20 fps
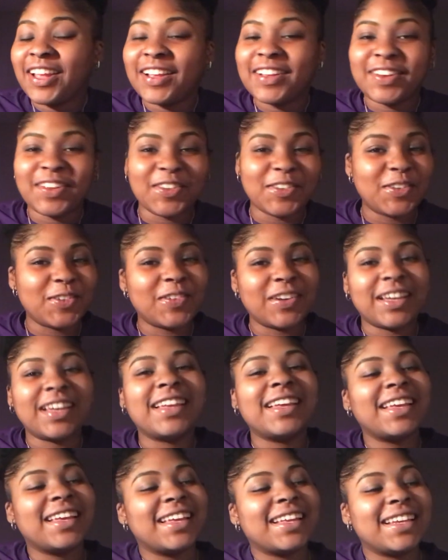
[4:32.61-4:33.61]
Don't do it.
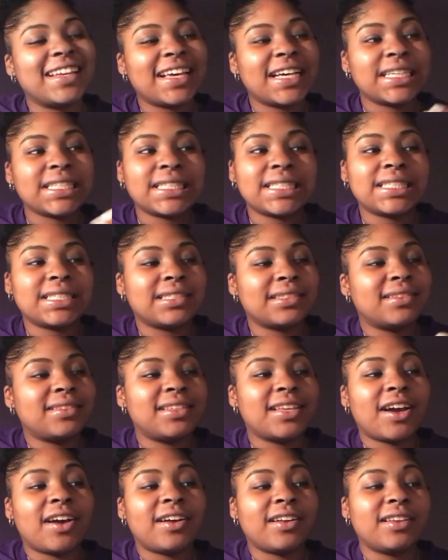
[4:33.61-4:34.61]
That
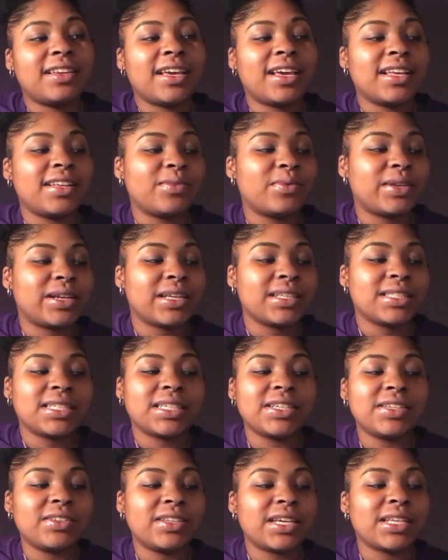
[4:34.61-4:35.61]
when I tell
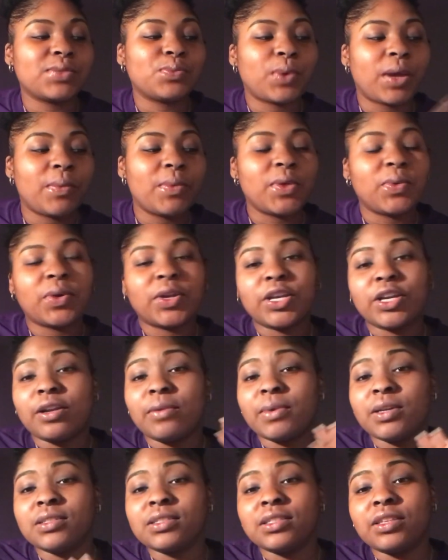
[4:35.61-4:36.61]
you, that's probably one of the
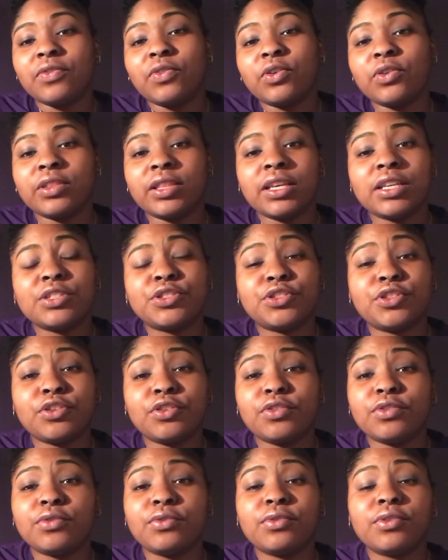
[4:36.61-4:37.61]
most difficult things to
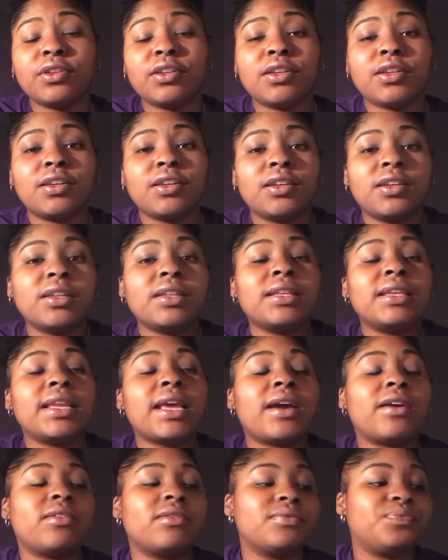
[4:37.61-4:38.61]
do.
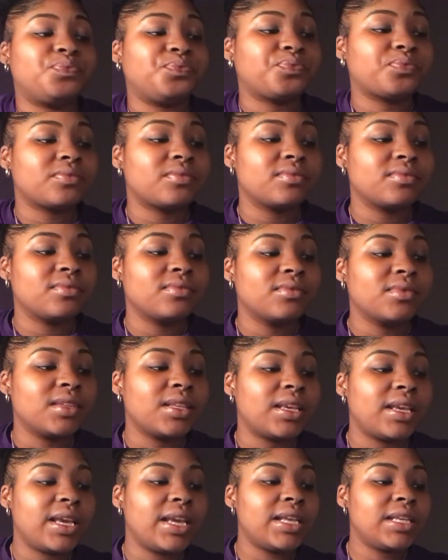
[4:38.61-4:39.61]
Now,
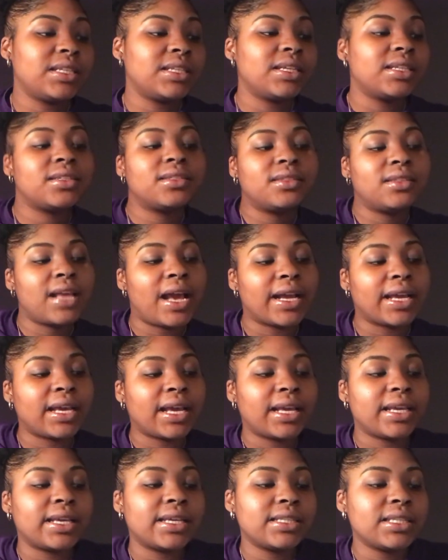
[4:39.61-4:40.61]

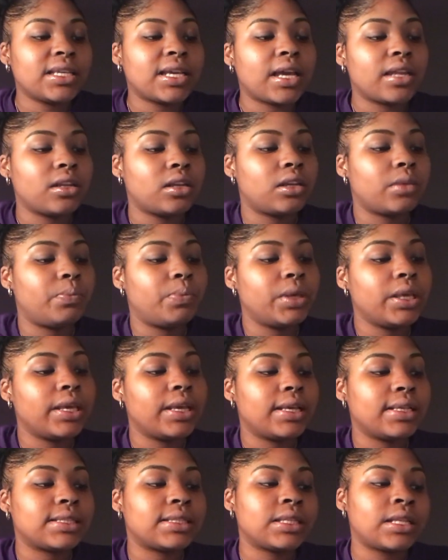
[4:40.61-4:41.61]
I guess it kind of
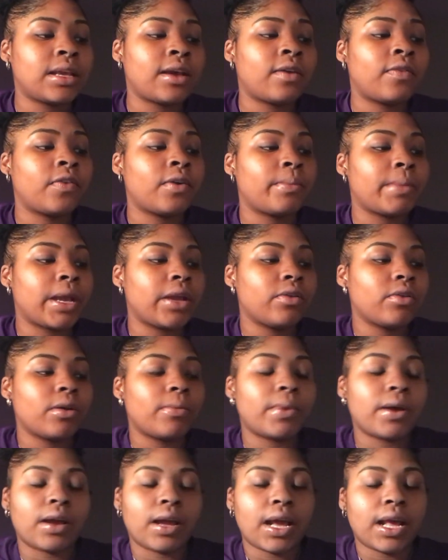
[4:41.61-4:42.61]
depends. Now, for
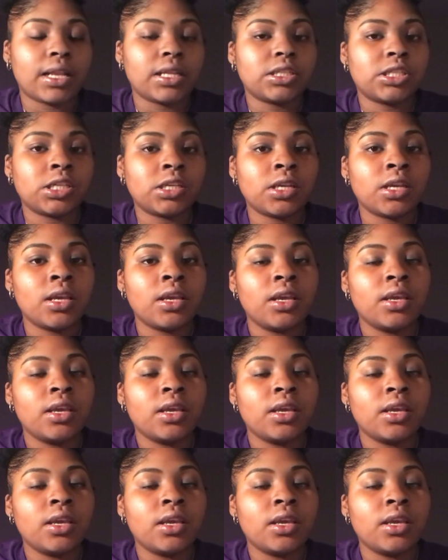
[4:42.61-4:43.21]
microbiology,